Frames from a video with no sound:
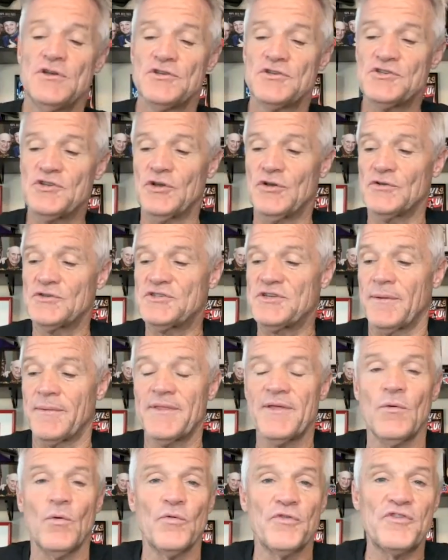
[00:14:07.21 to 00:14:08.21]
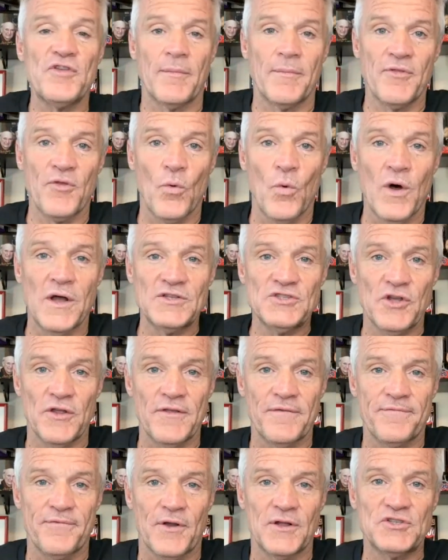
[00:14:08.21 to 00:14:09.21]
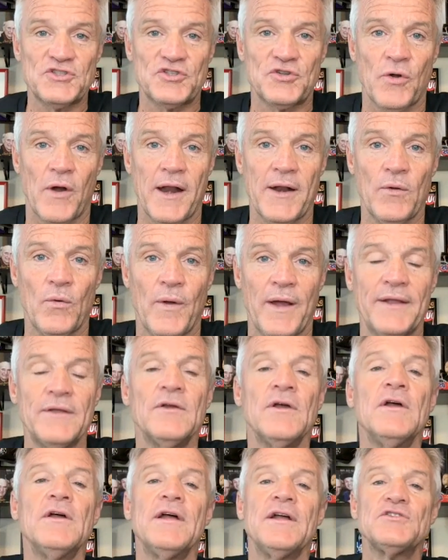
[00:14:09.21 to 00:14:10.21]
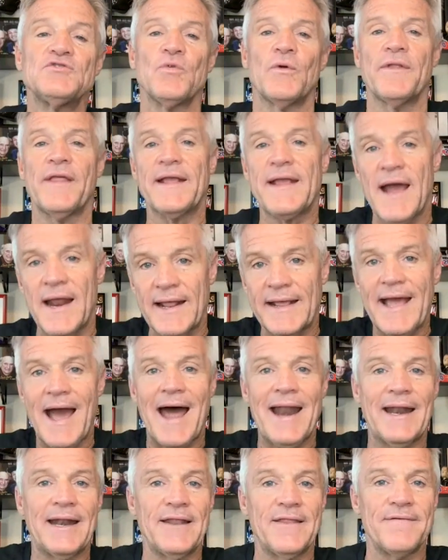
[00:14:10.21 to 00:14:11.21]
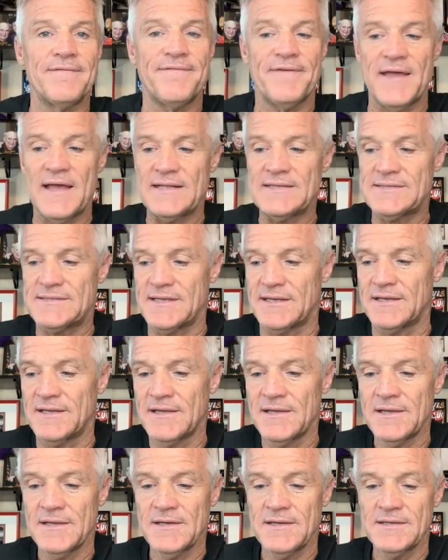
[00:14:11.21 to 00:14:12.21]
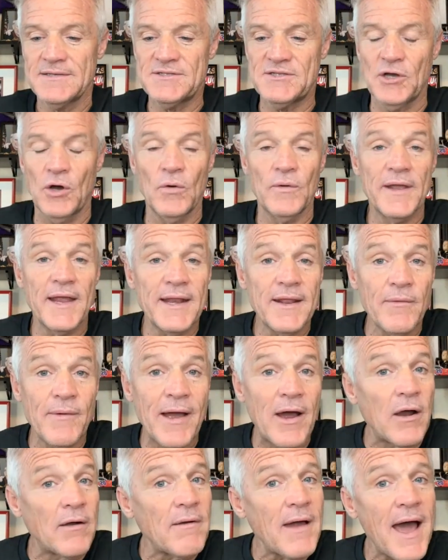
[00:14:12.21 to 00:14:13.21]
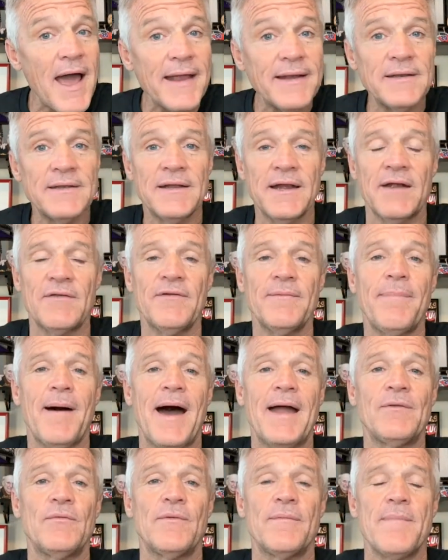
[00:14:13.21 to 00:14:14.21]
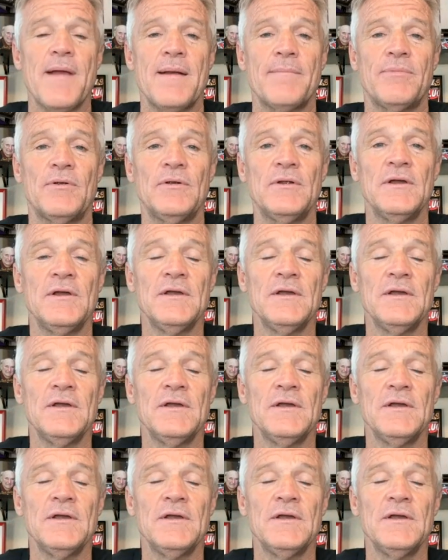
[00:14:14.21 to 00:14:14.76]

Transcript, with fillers: So some of the ones on the front straightaway, it's where they kind of got into the fence. And so anyway, all right, everybody, remember,